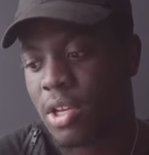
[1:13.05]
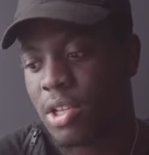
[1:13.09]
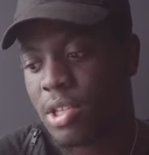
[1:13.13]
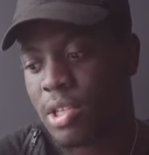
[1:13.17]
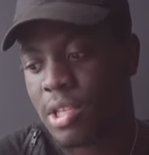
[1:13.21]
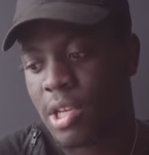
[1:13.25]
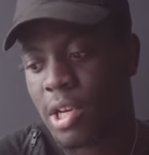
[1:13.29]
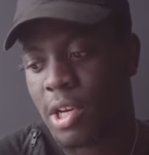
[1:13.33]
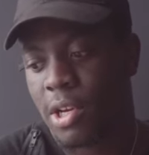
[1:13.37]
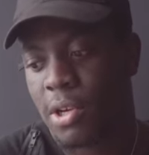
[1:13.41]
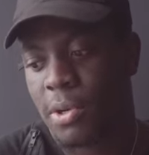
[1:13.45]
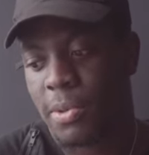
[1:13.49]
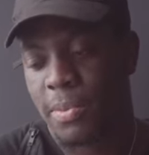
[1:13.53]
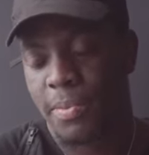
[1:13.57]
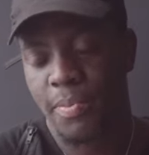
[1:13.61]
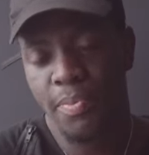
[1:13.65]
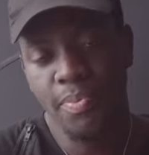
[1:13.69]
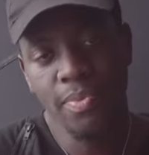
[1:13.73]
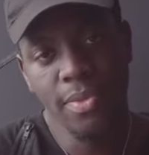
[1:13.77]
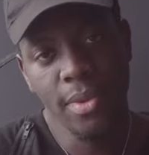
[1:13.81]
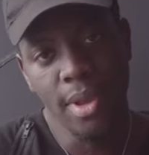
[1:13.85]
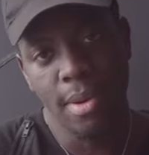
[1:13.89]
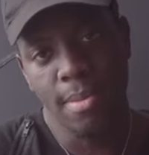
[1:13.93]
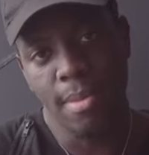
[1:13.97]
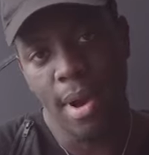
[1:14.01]
So
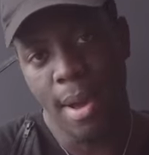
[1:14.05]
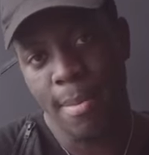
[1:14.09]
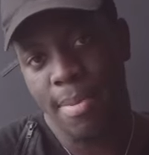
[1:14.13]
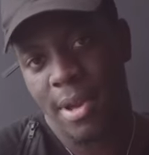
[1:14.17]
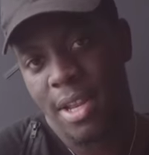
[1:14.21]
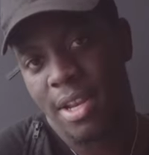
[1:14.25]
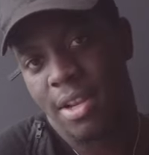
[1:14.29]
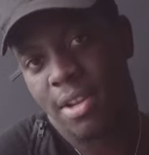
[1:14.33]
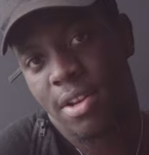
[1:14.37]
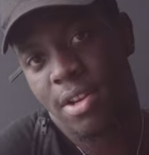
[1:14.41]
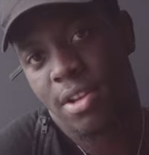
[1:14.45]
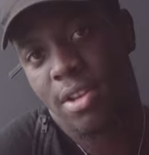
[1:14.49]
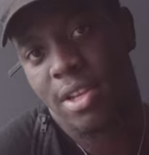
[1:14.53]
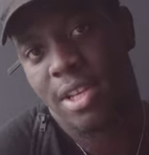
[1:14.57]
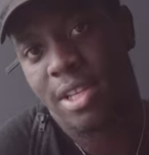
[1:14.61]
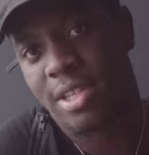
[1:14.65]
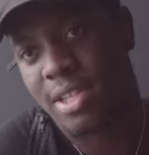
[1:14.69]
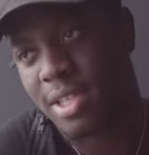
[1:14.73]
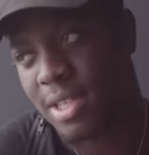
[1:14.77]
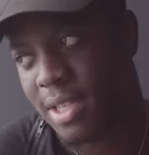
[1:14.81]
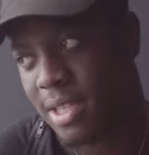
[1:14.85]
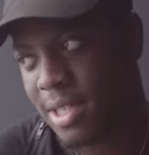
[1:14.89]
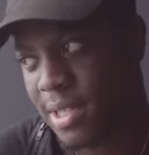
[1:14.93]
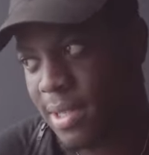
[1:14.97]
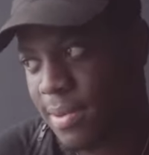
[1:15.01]
my opinion on
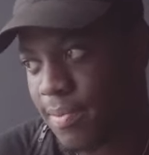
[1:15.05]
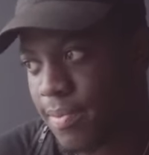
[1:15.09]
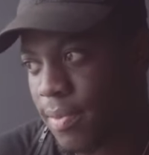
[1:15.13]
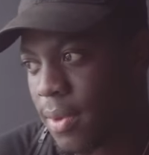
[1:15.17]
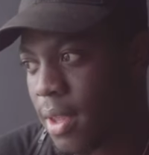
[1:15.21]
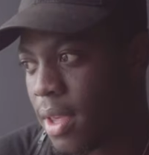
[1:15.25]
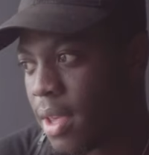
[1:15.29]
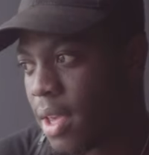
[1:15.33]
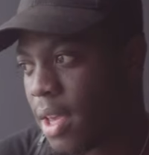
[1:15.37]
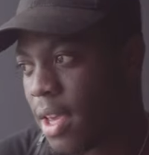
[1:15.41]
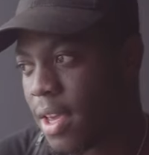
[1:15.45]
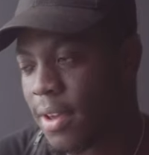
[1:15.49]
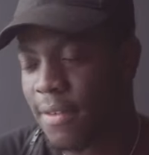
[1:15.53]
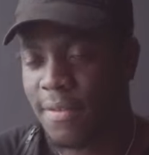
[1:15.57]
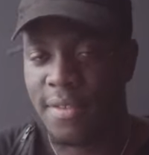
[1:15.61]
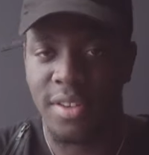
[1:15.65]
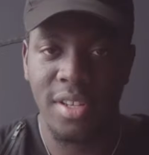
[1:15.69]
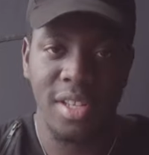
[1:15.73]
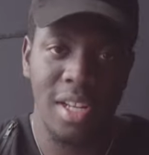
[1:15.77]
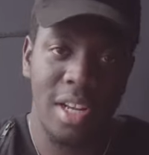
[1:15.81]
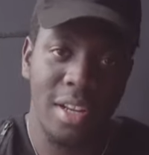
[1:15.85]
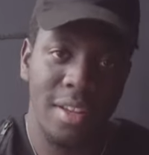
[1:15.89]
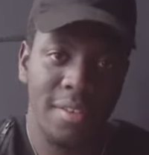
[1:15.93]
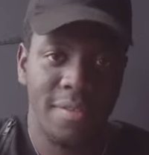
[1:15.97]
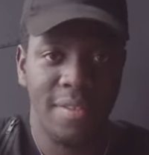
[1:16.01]
this is, if
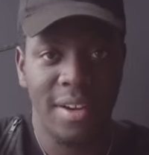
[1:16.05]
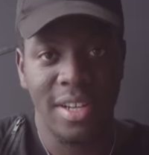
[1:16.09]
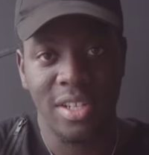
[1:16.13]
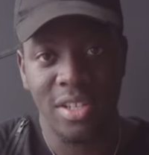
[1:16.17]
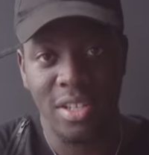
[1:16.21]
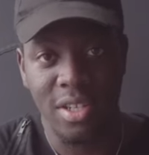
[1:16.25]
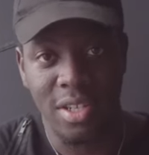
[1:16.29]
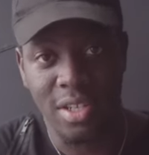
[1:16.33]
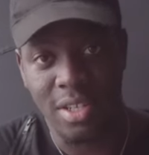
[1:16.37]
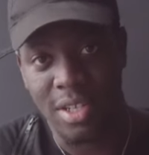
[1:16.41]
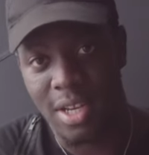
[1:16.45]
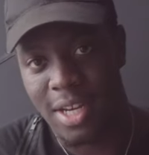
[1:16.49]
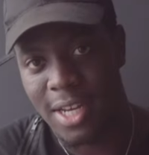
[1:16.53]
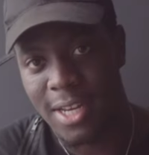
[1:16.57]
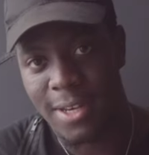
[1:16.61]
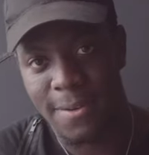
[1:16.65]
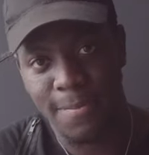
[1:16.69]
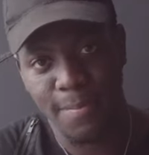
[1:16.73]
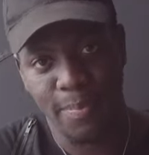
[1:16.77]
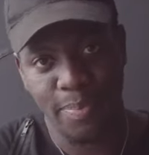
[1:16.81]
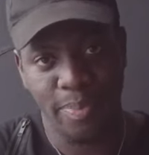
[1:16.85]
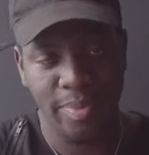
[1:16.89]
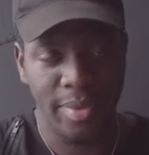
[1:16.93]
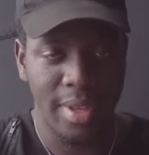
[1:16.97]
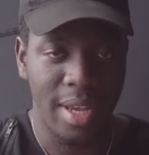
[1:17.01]
you study fashion
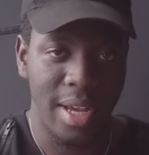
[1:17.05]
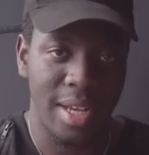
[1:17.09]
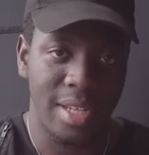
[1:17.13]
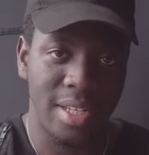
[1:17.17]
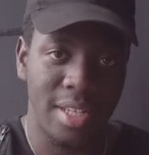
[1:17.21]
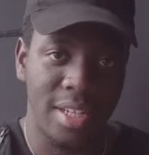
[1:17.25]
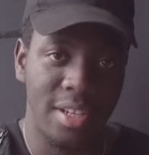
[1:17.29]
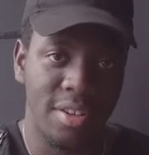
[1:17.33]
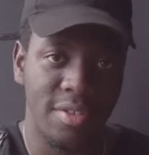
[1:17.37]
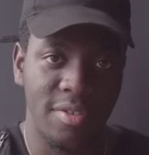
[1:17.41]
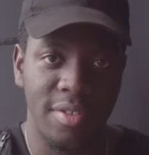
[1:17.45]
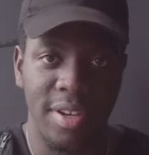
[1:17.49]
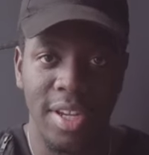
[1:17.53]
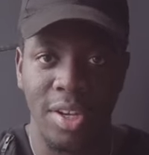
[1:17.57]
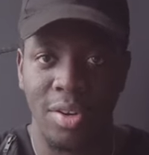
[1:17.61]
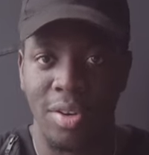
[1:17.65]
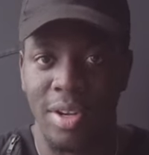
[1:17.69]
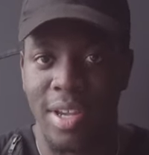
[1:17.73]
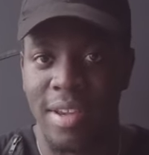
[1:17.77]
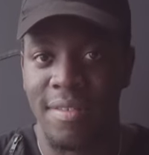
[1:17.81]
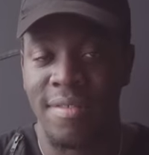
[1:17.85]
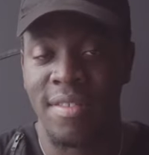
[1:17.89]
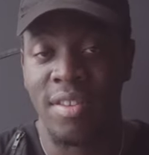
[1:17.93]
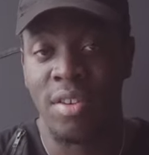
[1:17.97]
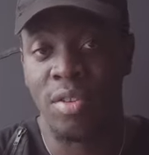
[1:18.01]
design as a degree,
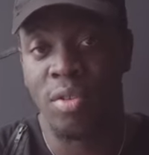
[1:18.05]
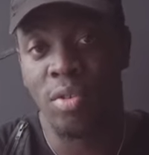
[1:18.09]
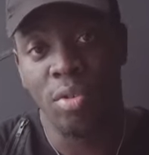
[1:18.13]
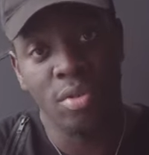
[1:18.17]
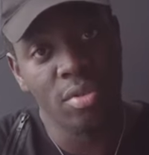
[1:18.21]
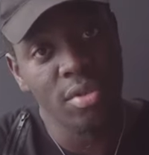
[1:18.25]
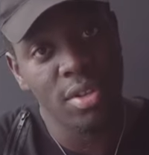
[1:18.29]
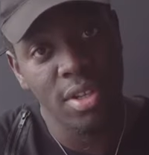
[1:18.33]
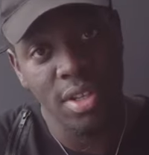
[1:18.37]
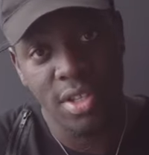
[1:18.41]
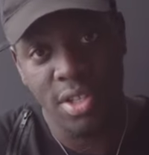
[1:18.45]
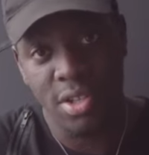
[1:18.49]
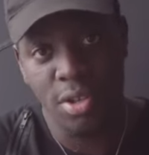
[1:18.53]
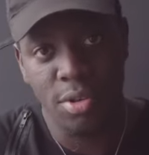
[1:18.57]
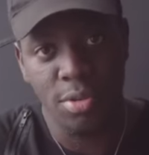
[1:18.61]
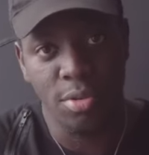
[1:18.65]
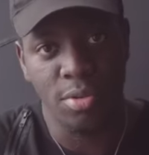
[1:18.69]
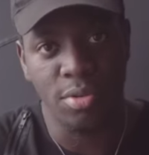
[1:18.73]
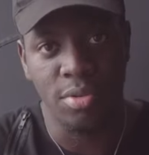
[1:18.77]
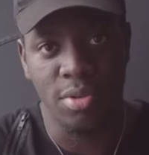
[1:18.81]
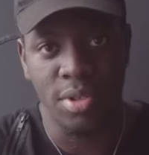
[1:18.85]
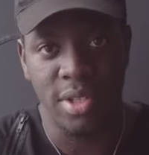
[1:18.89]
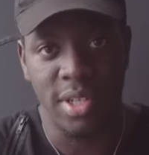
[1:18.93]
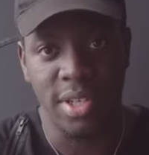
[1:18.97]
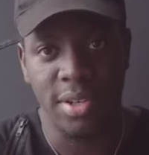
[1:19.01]
you're given all the
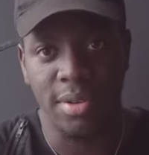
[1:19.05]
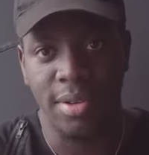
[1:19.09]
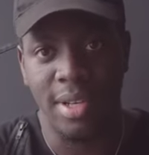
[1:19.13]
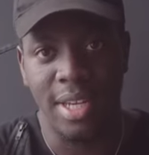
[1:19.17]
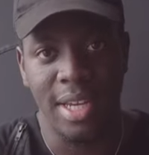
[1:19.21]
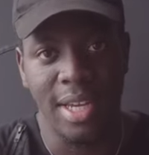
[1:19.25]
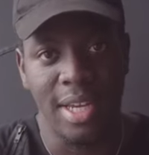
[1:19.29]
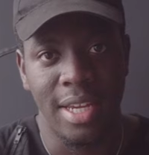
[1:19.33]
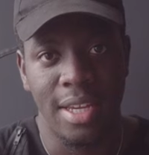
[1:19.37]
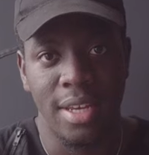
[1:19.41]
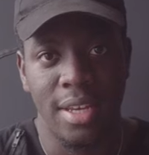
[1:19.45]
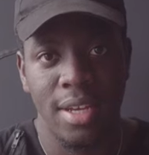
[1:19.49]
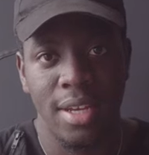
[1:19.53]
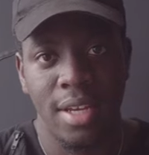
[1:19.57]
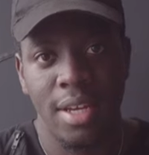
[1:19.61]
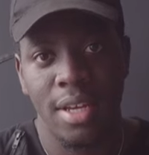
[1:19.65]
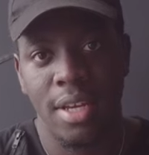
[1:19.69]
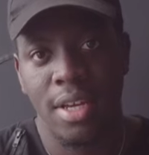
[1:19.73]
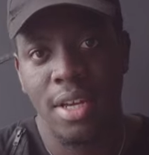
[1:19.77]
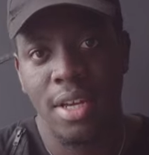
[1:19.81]
tools you need